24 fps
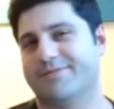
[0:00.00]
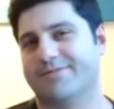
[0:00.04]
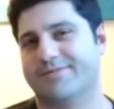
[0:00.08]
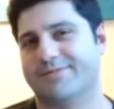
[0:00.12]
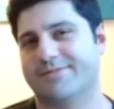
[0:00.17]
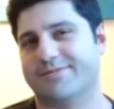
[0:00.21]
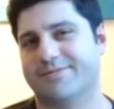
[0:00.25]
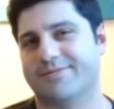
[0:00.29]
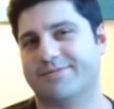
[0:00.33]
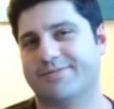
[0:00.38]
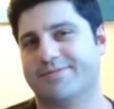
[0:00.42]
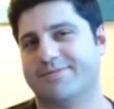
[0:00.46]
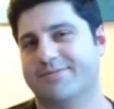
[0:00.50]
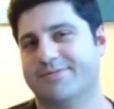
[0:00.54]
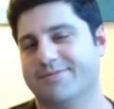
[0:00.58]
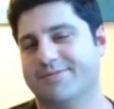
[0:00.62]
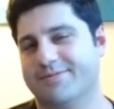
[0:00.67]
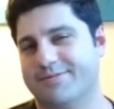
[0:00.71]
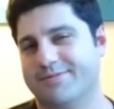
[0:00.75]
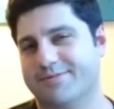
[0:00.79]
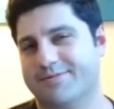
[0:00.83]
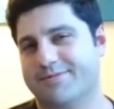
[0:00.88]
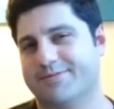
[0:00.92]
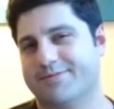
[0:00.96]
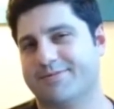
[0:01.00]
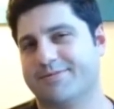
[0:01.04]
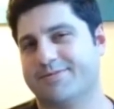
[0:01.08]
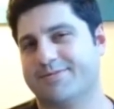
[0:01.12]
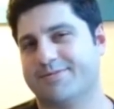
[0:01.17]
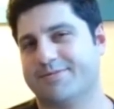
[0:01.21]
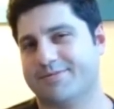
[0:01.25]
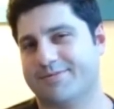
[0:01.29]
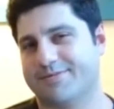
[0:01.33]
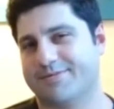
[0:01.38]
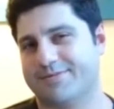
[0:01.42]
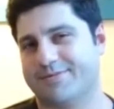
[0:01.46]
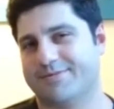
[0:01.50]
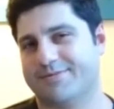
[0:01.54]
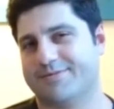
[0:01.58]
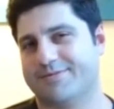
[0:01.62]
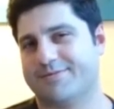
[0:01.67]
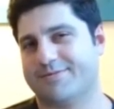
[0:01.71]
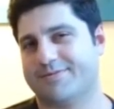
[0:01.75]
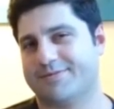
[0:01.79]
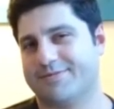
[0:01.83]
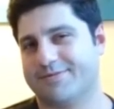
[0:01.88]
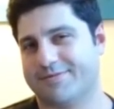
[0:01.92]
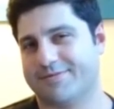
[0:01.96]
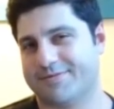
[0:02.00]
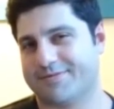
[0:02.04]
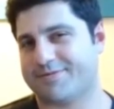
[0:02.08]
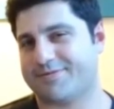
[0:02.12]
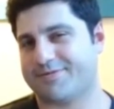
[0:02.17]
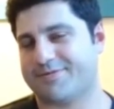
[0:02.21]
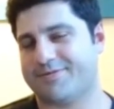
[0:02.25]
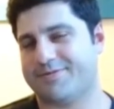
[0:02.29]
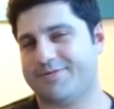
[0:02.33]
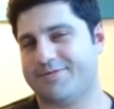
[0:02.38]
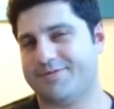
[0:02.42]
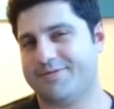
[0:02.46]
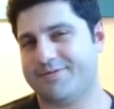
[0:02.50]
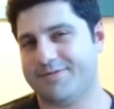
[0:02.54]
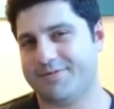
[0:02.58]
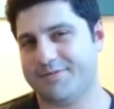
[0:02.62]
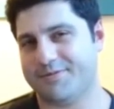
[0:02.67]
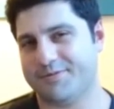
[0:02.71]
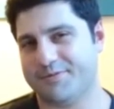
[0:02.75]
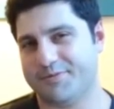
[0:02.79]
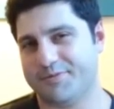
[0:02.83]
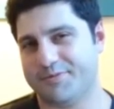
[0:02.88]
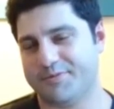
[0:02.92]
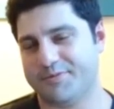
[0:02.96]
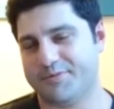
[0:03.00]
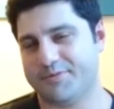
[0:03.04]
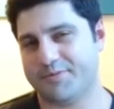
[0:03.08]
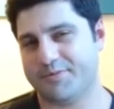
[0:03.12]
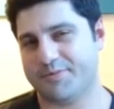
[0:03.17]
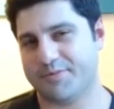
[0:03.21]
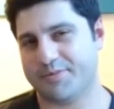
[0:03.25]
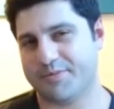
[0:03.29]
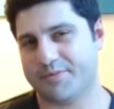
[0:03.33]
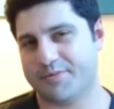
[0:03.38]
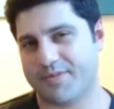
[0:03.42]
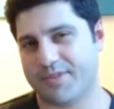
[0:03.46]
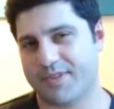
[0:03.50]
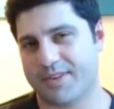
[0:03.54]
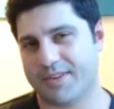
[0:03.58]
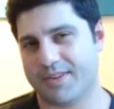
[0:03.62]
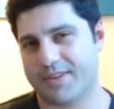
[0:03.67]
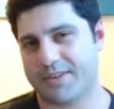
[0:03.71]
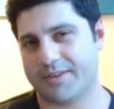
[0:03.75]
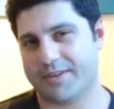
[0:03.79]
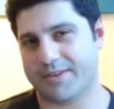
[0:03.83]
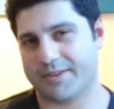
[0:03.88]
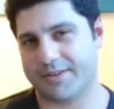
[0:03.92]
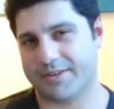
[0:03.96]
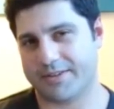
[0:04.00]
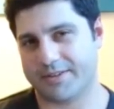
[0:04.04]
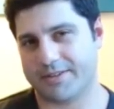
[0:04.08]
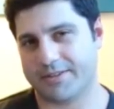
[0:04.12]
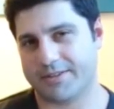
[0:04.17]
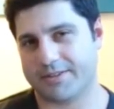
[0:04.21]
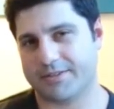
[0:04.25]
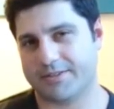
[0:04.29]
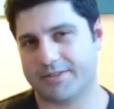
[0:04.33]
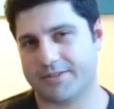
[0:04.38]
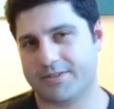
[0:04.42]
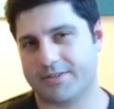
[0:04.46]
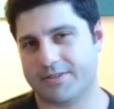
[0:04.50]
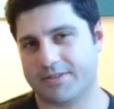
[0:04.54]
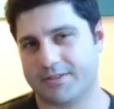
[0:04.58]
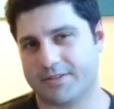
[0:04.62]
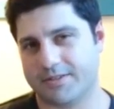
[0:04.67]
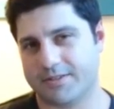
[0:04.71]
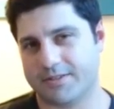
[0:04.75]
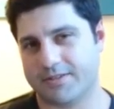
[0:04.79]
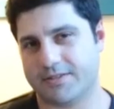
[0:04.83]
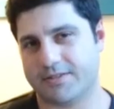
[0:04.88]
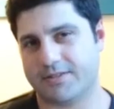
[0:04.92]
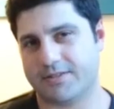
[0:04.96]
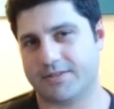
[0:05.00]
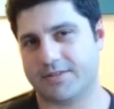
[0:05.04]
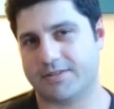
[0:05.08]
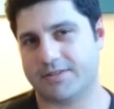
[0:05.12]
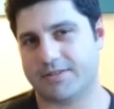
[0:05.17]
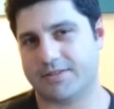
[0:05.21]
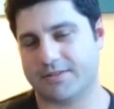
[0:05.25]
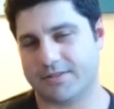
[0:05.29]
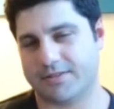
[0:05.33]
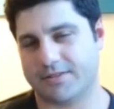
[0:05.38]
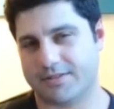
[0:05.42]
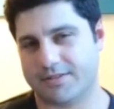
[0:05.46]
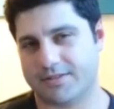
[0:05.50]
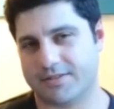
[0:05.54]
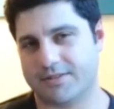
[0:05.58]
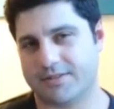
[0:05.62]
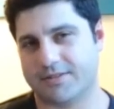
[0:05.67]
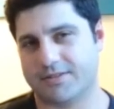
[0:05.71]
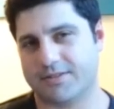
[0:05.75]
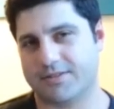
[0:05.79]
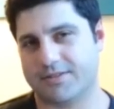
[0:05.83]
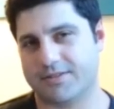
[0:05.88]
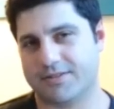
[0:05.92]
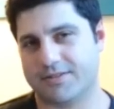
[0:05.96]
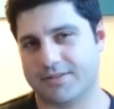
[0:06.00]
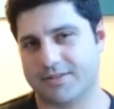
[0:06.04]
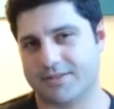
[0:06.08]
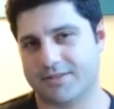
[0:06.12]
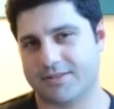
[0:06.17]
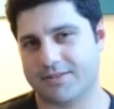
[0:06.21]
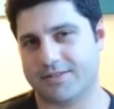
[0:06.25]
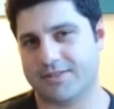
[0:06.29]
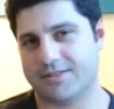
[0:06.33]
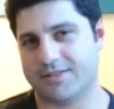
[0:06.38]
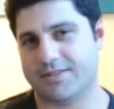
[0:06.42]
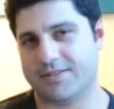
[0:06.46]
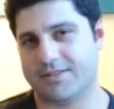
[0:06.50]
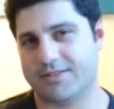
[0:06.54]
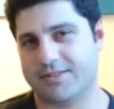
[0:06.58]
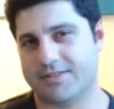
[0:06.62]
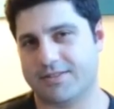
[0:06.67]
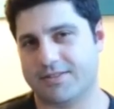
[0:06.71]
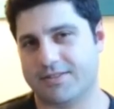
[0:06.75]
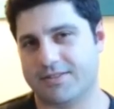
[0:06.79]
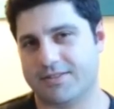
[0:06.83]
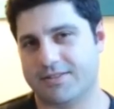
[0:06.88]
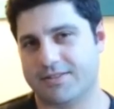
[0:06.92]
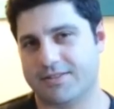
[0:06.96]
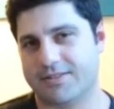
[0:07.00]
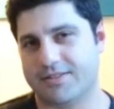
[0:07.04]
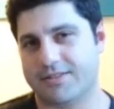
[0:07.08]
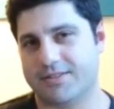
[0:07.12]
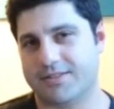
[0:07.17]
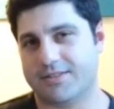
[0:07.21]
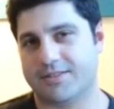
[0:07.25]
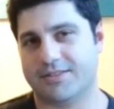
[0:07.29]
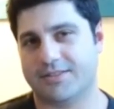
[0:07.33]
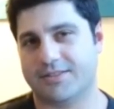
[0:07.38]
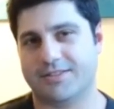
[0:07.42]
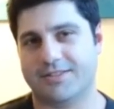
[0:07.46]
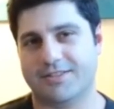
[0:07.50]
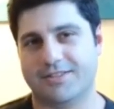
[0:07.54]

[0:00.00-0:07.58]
This person isn't speaking.